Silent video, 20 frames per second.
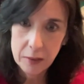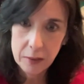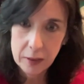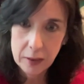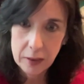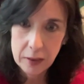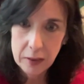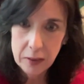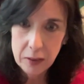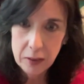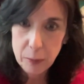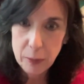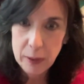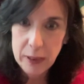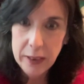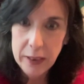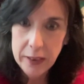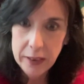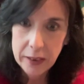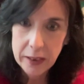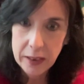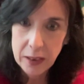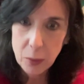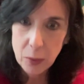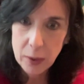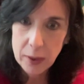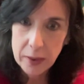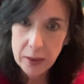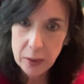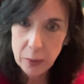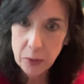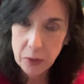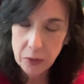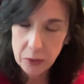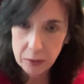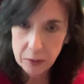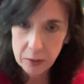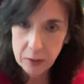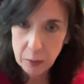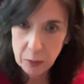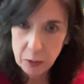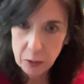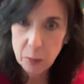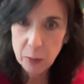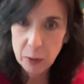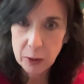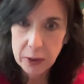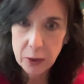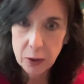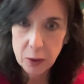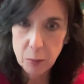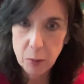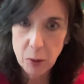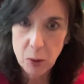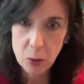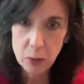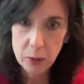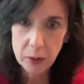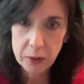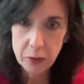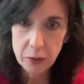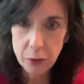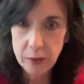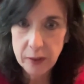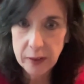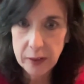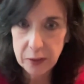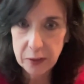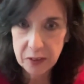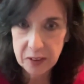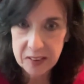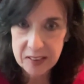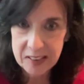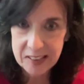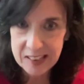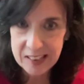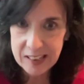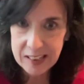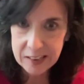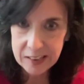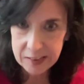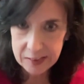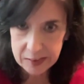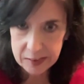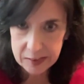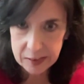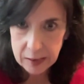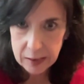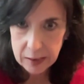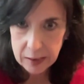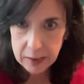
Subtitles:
at its peak anyway, there was a pretty good poll in 2006